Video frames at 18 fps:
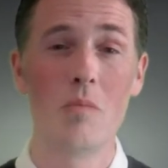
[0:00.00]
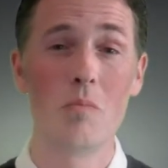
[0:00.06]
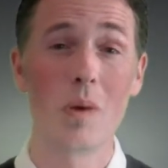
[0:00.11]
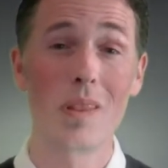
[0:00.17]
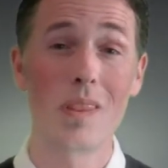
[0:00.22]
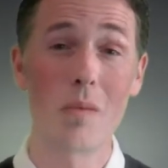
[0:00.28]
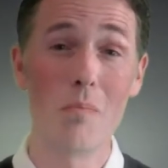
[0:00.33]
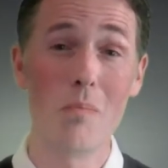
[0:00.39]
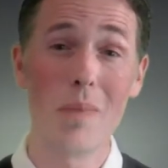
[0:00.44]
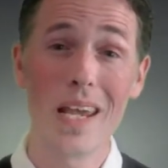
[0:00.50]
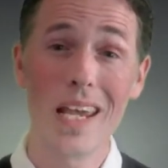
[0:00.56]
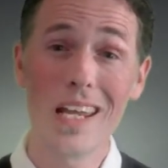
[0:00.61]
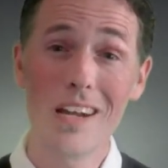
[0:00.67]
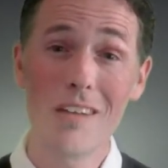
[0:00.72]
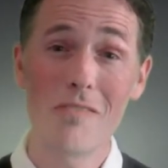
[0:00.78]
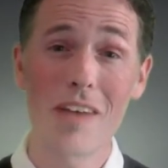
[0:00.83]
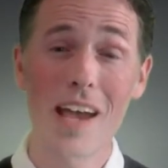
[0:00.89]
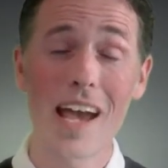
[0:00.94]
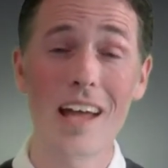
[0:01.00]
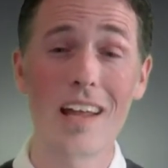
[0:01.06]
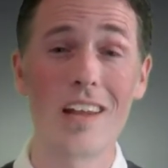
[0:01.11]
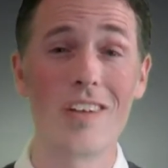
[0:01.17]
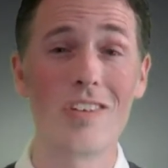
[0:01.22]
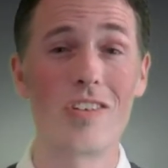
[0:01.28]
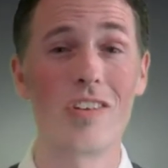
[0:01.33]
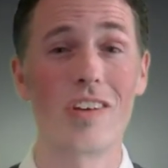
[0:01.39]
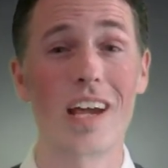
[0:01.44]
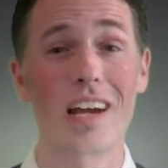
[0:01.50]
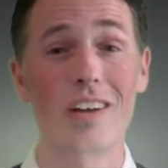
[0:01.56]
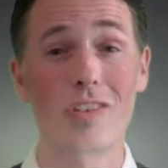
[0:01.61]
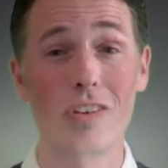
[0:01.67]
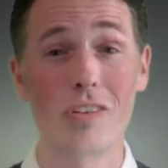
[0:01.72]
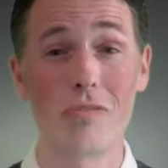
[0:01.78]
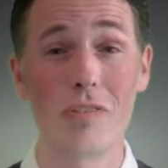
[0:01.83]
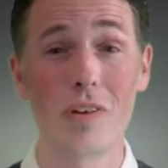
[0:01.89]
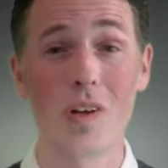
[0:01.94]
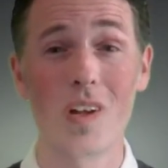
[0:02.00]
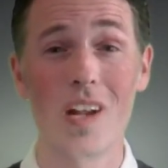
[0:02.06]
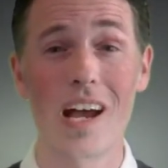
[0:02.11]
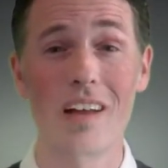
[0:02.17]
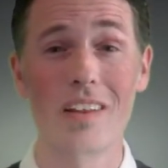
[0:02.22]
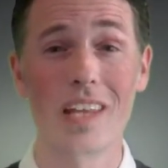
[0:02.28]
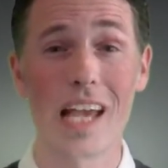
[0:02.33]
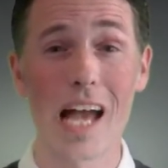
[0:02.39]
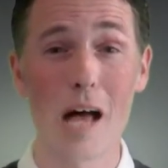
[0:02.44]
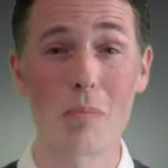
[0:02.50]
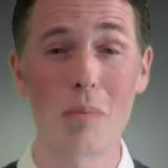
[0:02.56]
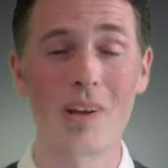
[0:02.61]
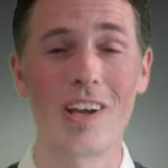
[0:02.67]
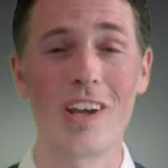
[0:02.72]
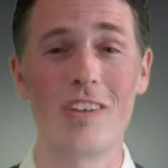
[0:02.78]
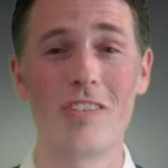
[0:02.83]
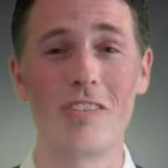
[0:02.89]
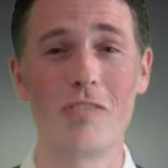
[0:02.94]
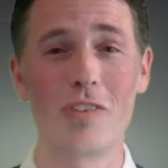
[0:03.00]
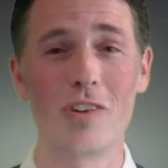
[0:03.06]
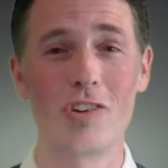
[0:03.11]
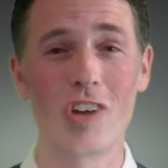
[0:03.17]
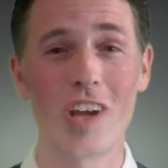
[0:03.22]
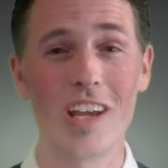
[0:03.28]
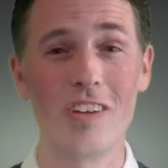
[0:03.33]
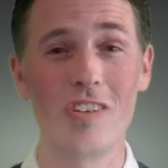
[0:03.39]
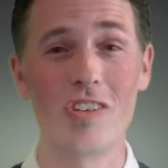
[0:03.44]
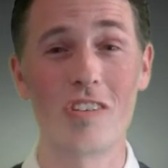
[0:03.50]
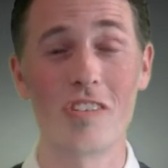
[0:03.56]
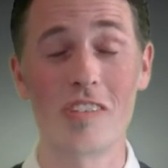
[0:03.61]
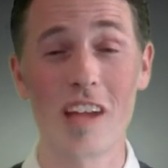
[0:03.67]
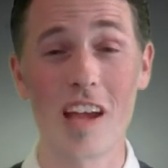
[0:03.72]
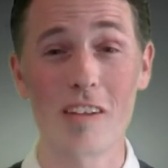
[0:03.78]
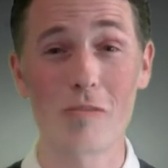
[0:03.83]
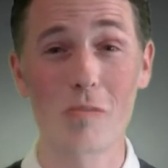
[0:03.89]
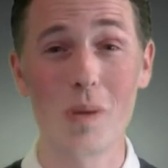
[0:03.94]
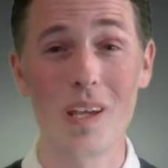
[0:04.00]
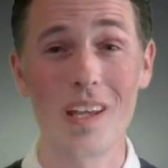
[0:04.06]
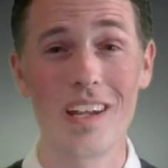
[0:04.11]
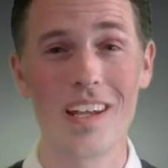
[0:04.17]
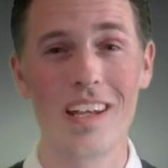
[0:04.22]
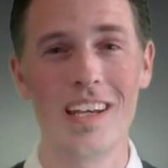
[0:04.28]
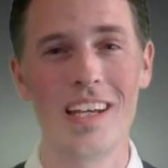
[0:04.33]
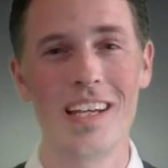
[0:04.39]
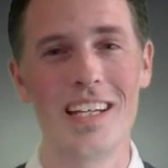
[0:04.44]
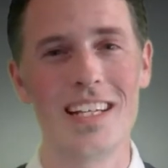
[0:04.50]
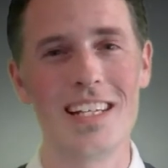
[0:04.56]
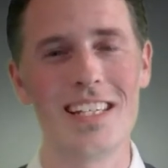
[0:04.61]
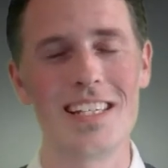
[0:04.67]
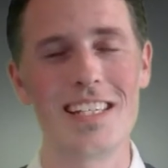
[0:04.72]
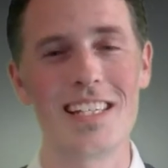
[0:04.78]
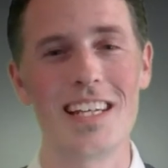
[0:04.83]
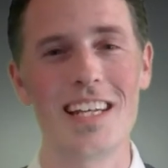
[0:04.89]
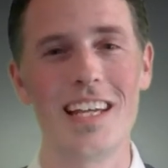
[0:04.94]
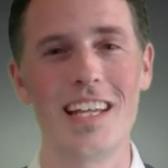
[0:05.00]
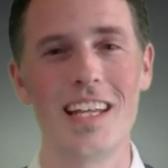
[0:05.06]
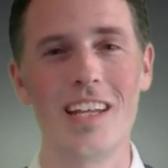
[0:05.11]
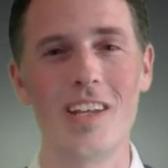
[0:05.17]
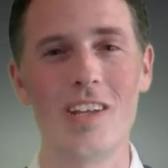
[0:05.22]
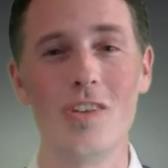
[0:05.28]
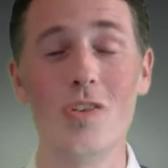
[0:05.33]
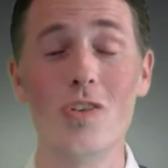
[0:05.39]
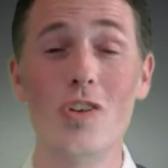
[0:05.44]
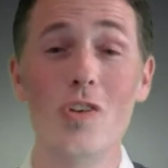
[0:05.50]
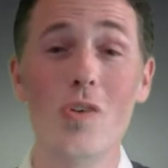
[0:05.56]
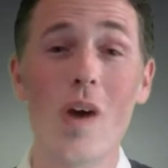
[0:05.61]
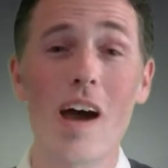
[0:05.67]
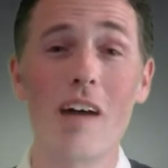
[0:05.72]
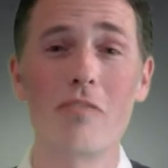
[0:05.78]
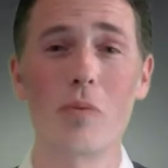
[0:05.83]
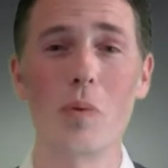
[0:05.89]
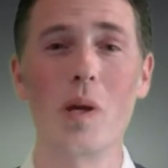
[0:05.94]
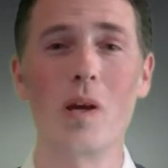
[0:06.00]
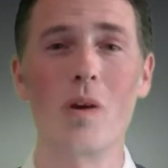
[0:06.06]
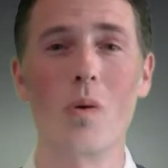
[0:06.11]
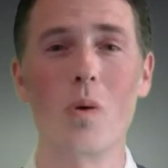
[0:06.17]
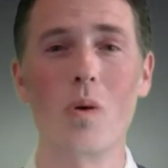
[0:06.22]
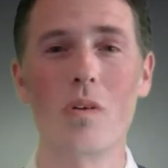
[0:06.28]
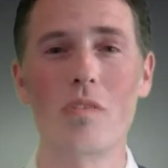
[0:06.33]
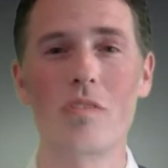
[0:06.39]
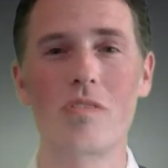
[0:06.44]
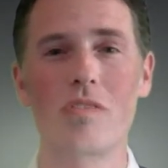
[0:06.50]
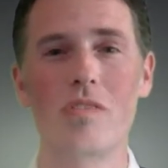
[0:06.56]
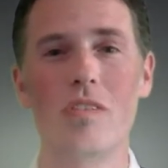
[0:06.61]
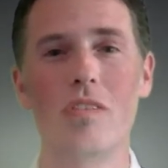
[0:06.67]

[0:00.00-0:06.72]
But the main advantage to actually filling out the Application for Changed Assessment is that you do have recourse.